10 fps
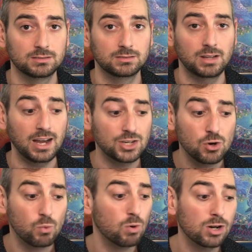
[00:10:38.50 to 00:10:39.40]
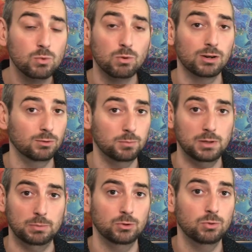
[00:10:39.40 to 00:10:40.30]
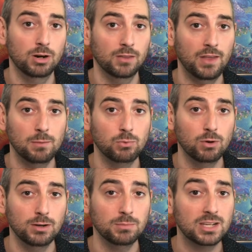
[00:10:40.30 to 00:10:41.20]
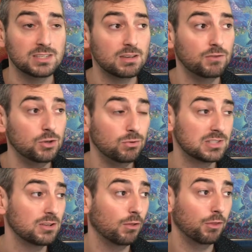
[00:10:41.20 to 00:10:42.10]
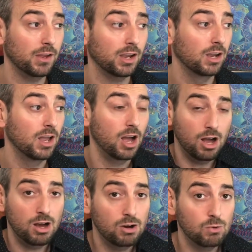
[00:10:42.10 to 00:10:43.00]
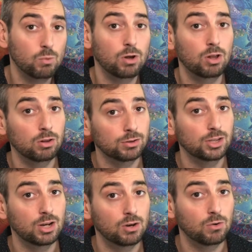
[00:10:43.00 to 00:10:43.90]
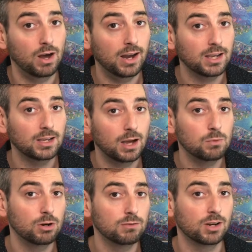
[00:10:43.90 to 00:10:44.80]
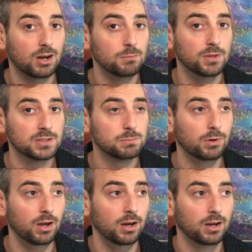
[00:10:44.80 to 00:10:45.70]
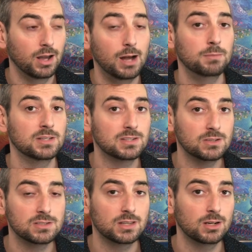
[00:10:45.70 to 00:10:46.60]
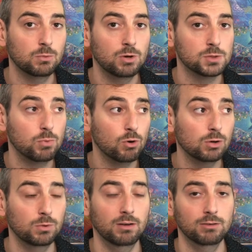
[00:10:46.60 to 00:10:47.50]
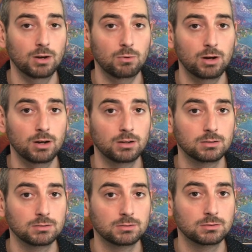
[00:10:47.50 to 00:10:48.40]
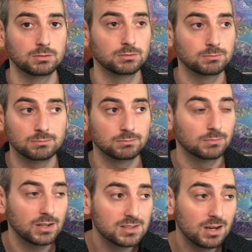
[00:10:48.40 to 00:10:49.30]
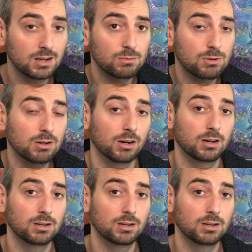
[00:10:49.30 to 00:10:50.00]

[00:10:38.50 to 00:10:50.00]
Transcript: I don't want to work with people who aren't at that point, because if you still think, oh, well, you know, I want to overcome this, but I'm going to still sit there and watch porn whenever I want, it's not going to work.